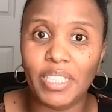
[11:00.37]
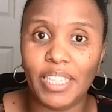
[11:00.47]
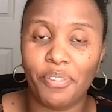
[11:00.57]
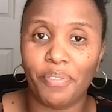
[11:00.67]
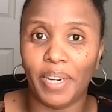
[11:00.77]

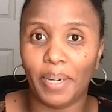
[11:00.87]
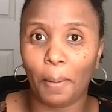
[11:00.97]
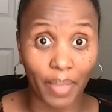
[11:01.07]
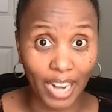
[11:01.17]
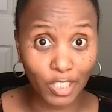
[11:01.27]
different.
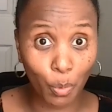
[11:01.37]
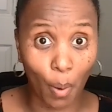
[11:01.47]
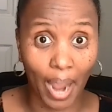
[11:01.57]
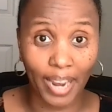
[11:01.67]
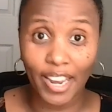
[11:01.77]
That's
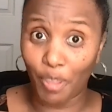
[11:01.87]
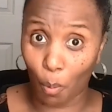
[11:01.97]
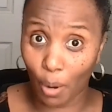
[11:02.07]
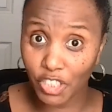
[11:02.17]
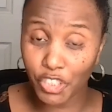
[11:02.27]
why the
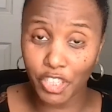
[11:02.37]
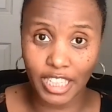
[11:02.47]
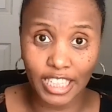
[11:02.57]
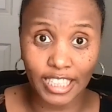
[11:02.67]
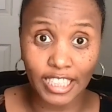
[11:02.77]
question
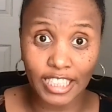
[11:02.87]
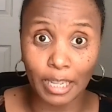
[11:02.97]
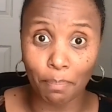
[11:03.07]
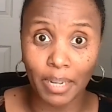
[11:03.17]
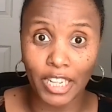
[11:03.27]
isn't
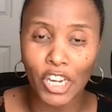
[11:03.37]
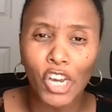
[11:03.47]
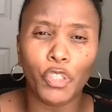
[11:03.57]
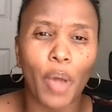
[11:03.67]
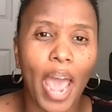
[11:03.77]
simply,
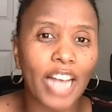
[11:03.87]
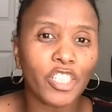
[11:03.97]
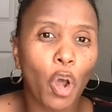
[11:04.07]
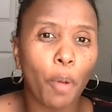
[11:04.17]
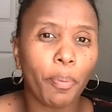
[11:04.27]
do S
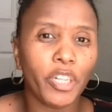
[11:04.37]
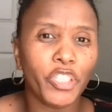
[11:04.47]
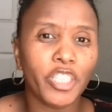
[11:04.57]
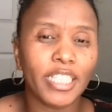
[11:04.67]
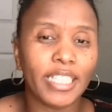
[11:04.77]

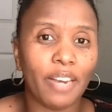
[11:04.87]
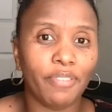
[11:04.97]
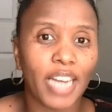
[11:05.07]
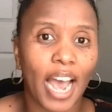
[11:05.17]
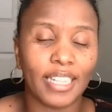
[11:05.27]
corporations save
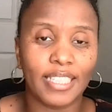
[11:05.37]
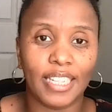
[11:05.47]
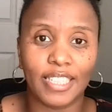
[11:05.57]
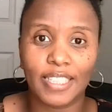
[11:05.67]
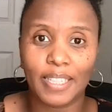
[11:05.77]

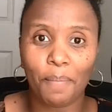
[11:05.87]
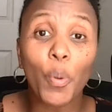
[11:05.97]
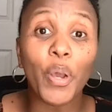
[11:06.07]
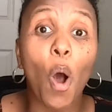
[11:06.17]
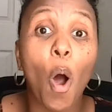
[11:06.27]
taxes?
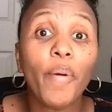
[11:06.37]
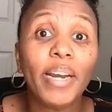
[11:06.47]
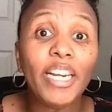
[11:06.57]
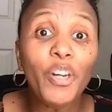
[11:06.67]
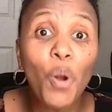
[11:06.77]
We
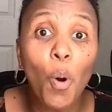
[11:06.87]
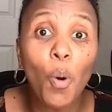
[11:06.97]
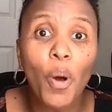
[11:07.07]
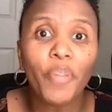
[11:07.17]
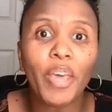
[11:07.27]
already know
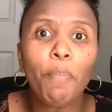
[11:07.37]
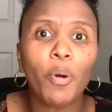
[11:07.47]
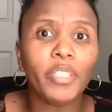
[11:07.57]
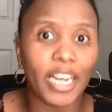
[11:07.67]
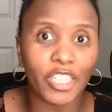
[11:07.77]
they
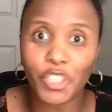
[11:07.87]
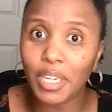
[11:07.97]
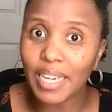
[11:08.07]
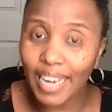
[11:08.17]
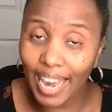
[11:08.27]

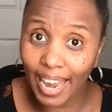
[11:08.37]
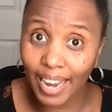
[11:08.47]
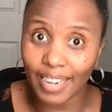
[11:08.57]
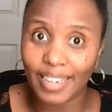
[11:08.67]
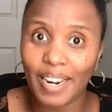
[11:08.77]
potentially
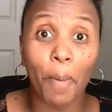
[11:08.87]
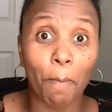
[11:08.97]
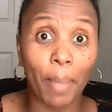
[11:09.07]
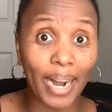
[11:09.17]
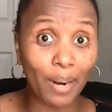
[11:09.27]
can. The
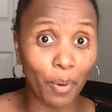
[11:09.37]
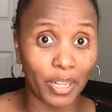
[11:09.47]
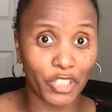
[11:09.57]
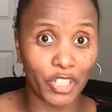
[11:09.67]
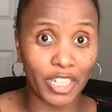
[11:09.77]
better
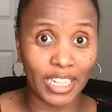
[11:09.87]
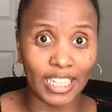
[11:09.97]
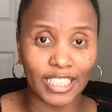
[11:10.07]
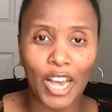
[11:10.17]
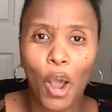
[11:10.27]
question
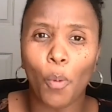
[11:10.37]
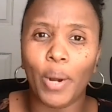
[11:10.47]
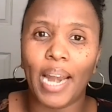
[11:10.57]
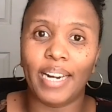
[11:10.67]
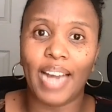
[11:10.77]
is,
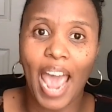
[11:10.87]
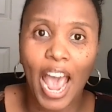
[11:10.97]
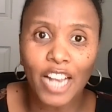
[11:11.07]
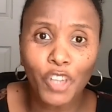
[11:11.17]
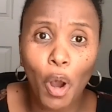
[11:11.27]
will an
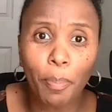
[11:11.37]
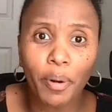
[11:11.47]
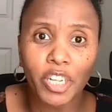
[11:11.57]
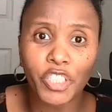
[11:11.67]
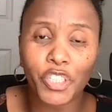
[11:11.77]
S
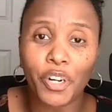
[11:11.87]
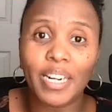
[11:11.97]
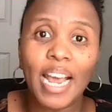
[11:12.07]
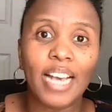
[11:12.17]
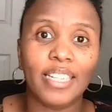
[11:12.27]
corporation
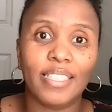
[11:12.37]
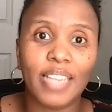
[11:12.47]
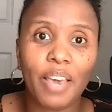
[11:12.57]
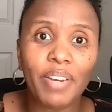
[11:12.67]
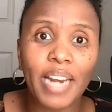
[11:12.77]

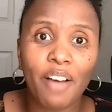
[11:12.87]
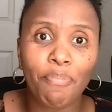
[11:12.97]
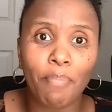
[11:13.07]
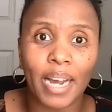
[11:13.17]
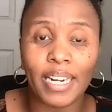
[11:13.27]
save enough
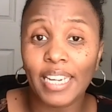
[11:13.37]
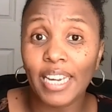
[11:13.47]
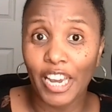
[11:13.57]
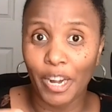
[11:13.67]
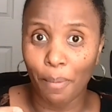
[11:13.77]
money
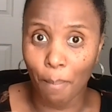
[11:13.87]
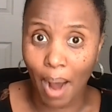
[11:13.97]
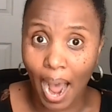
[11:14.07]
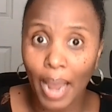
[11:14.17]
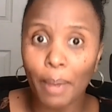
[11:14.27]
in
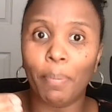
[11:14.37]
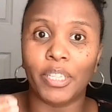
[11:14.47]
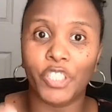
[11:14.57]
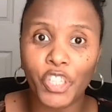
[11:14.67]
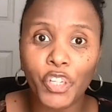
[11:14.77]
my
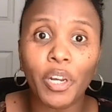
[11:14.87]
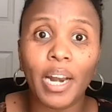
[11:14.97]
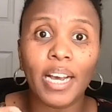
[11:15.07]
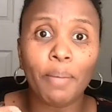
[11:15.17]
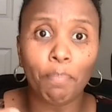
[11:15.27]

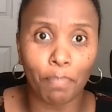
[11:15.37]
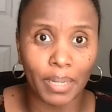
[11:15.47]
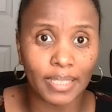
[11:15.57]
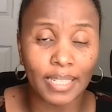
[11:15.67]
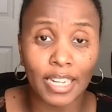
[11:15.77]
particular
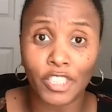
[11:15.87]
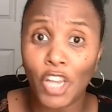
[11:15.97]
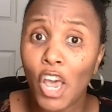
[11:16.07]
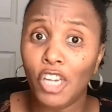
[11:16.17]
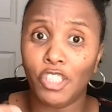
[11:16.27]
business
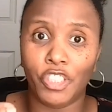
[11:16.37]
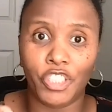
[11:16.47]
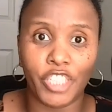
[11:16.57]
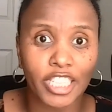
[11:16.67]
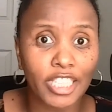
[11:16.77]
to
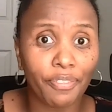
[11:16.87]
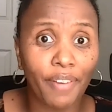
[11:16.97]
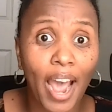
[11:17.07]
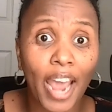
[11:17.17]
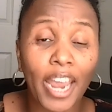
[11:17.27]

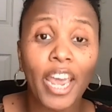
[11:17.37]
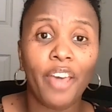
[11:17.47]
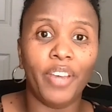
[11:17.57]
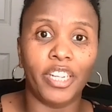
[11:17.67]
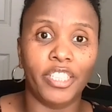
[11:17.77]
justify
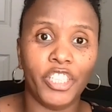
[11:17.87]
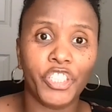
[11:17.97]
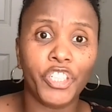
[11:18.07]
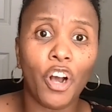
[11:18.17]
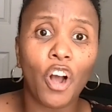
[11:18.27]
the
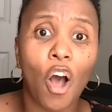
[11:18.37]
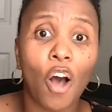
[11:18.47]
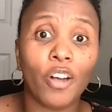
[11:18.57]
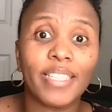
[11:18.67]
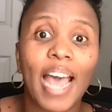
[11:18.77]
additional
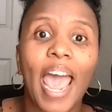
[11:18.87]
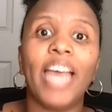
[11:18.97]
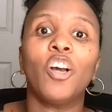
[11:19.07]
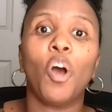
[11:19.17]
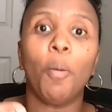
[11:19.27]
cost
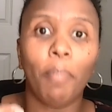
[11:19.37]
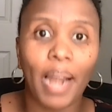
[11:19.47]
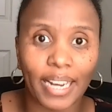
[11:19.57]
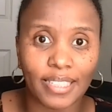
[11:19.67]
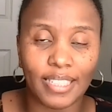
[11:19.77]
and
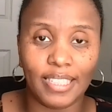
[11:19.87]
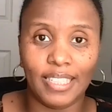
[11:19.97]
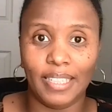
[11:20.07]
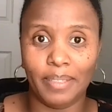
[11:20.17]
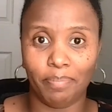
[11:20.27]

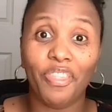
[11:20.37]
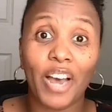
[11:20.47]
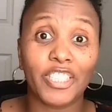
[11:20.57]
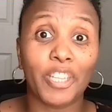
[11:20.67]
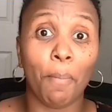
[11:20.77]
complexity?
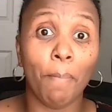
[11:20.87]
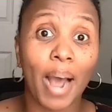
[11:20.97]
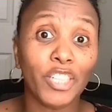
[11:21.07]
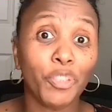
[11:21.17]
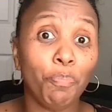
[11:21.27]
That's a
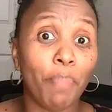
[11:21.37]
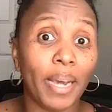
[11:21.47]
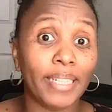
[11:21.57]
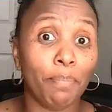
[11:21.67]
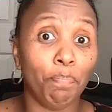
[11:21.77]
much
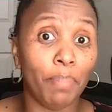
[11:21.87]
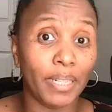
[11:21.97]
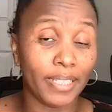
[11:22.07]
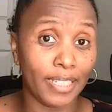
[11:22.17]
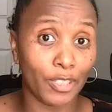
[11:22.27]
better
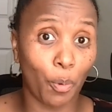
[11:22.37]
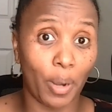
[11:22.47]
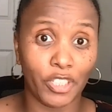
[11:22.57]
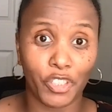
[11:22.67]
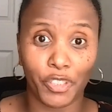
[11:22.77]
business
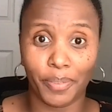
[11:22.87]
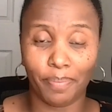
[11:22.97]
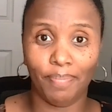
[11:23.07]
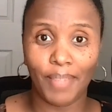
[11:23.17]
question.